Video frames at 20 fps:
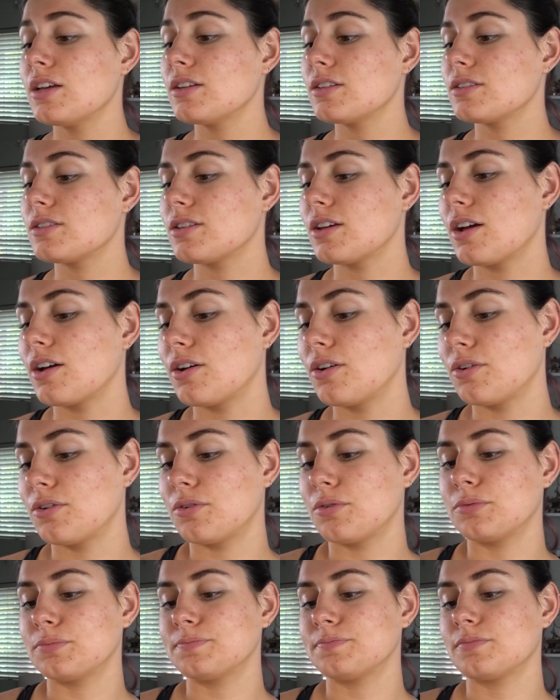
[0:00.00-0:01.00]

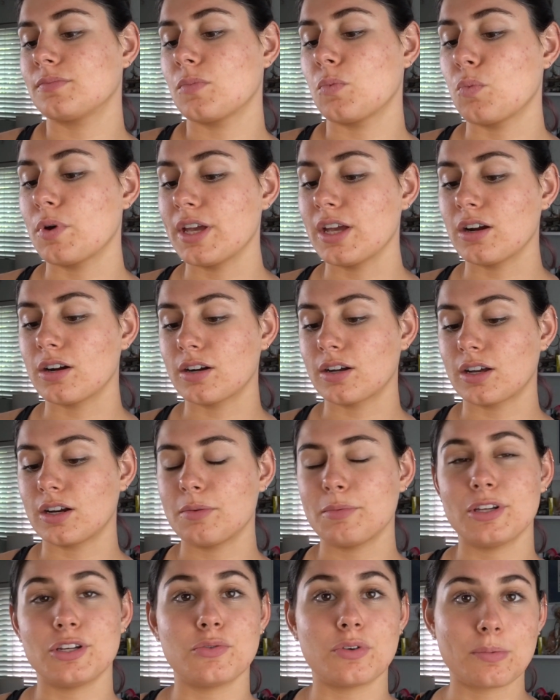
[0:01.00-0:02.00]
So we are
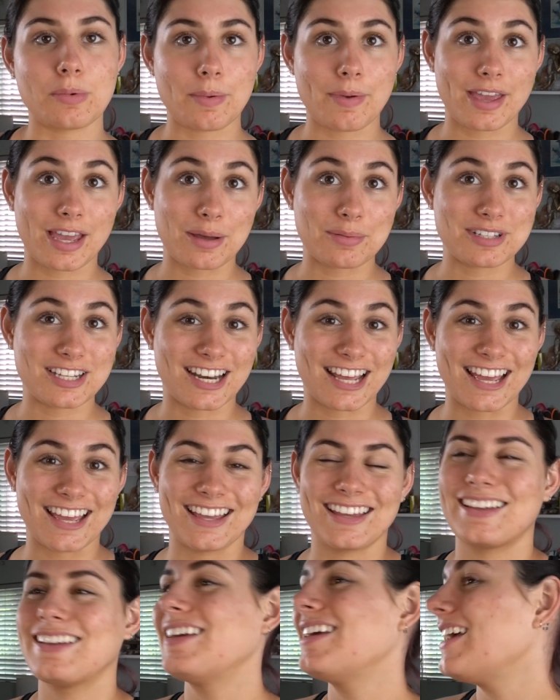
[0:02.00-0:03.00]
gonna be doing my makeup today.
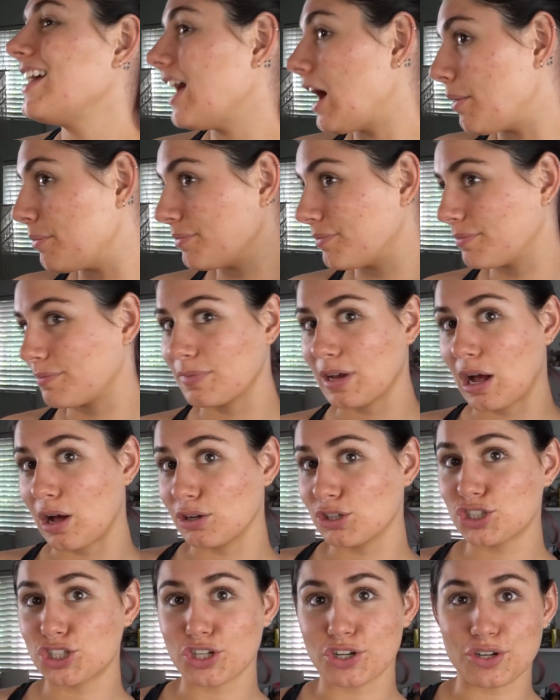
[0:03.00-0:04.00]

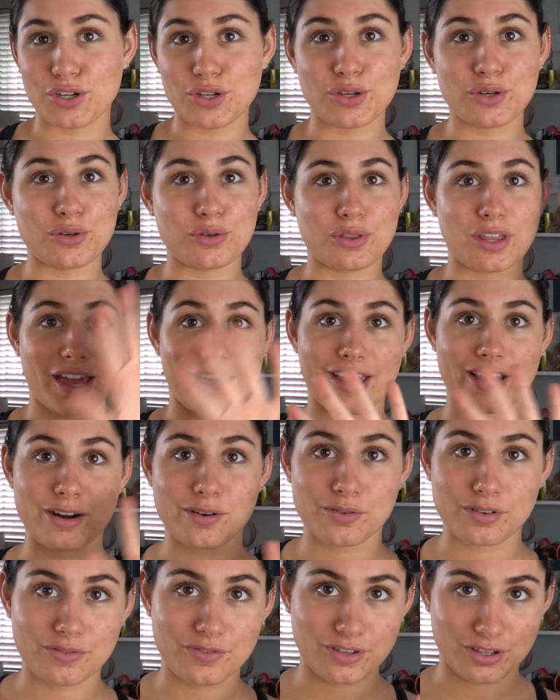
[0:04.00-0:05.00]
I'll show you the
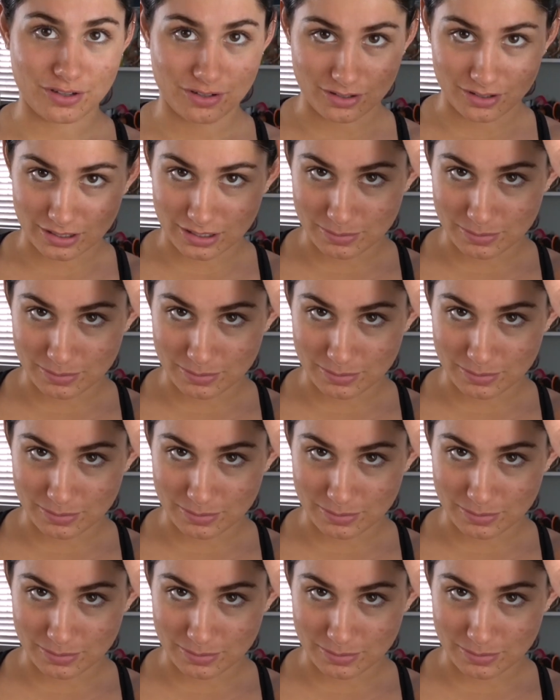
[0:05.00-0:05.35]
hair reveal.